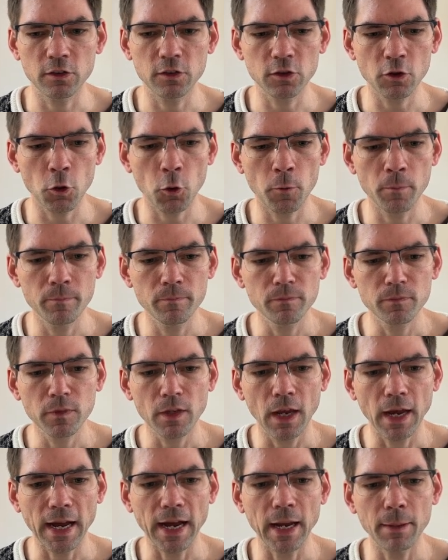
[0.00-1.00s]
So
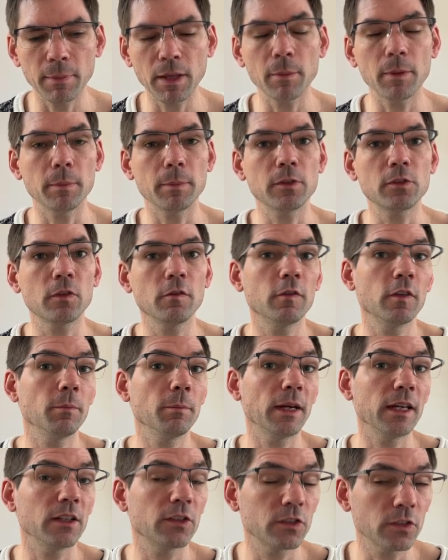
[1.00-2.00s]
that might be something
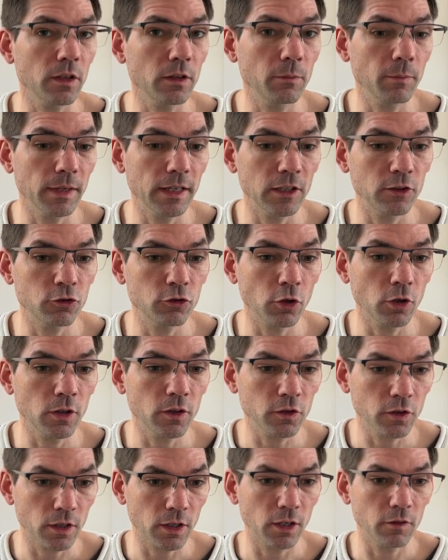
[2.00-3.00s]
my son might enjoy.
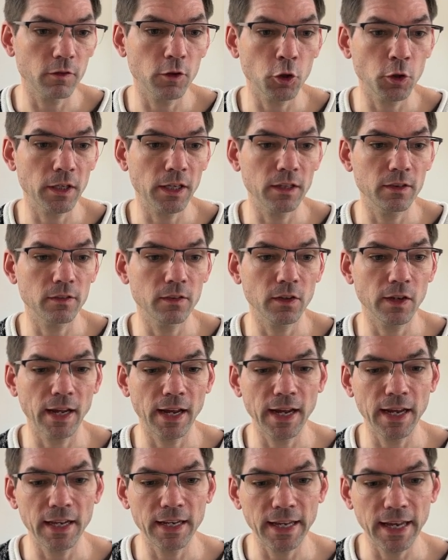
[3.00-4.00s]
So I'm going to have a look into
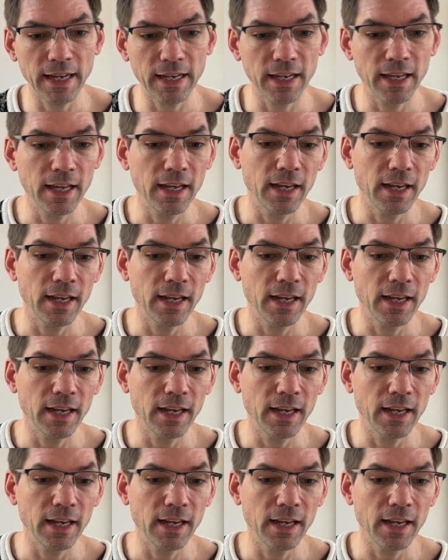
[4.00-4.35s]
that. And then